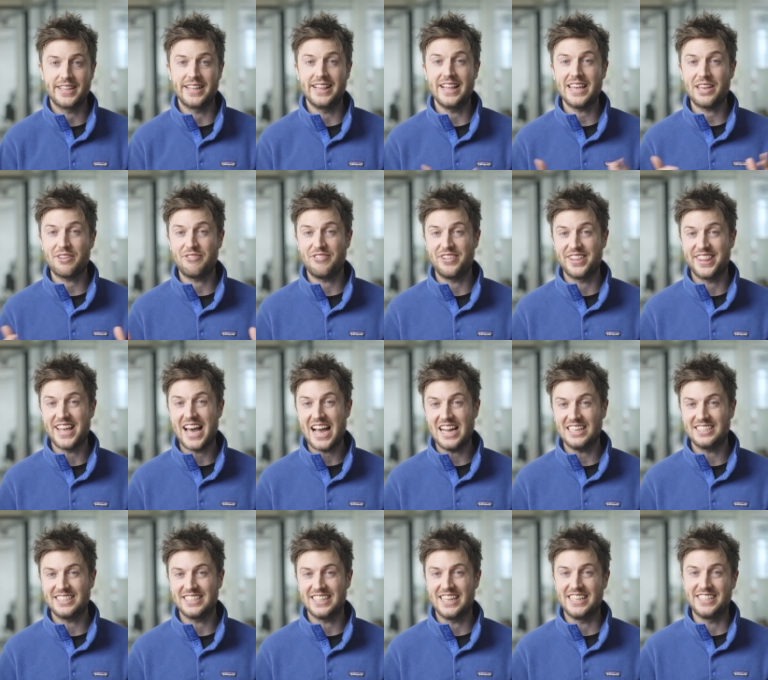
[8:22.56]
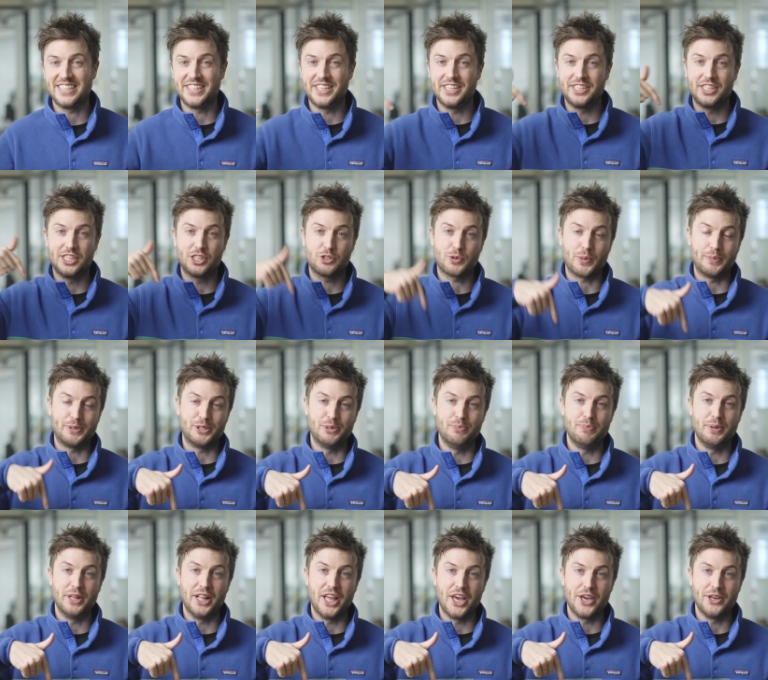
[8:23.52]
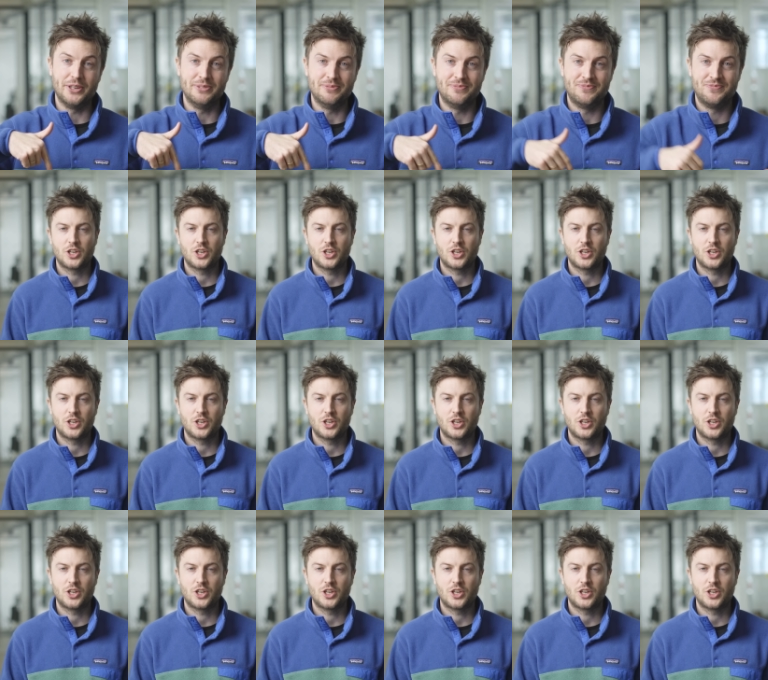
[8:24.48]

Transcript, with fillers: The link for that is in the description below.